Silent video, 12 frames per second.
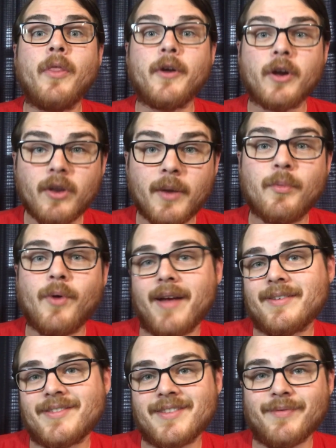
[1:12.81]
they're going to
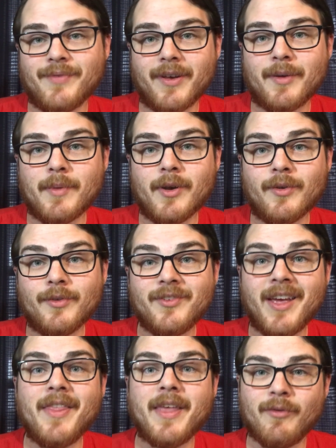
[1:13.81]
practice the fundamentals,
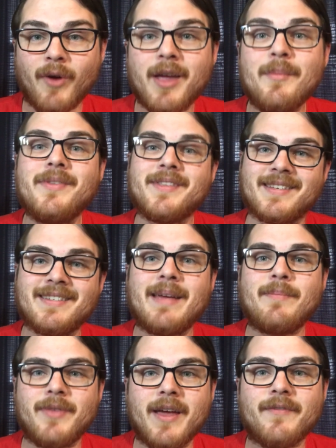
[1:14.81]
and they recommend the
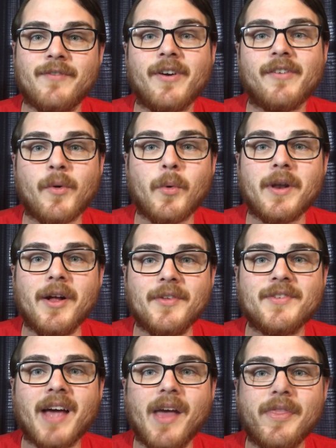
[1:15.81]
same thing for everyone
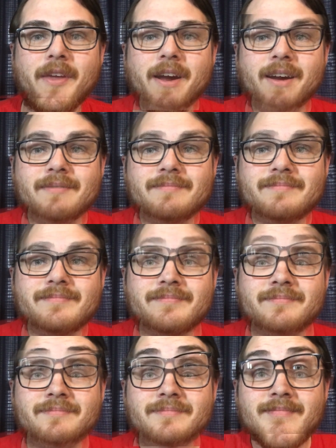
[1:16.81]
else out there.
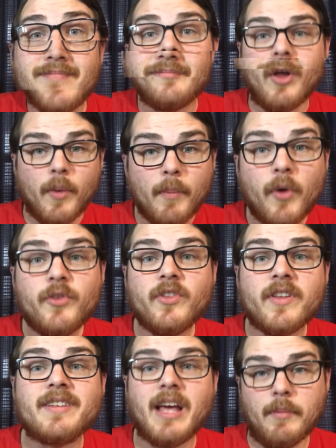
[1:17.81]
So a side note, most of
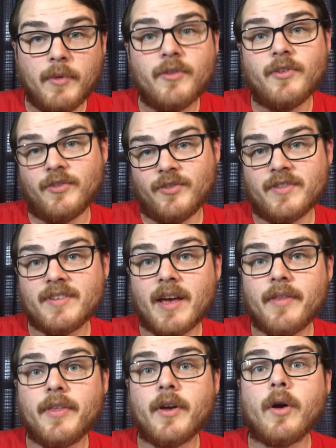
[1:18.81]
the top musicians
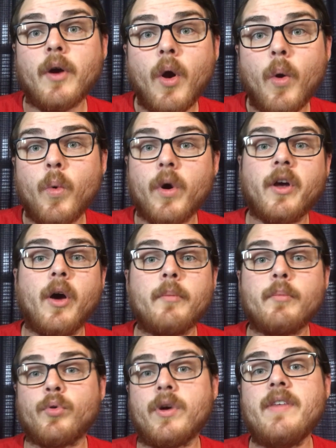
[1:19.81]
out there work
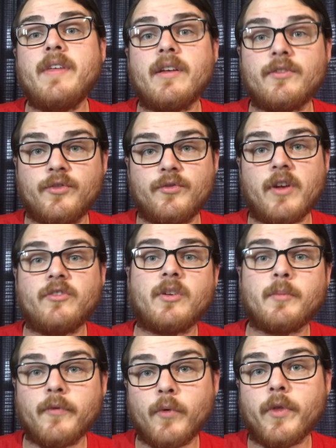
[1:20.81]
on breathing and
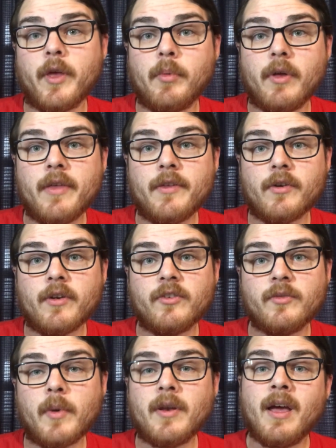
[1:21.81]
stretching before they play their
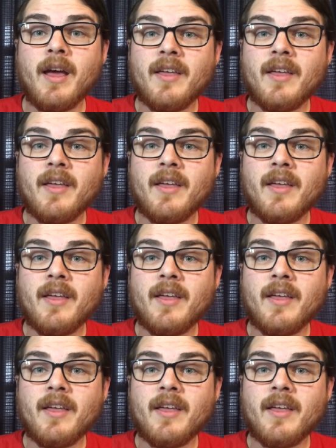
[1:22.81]
instrument.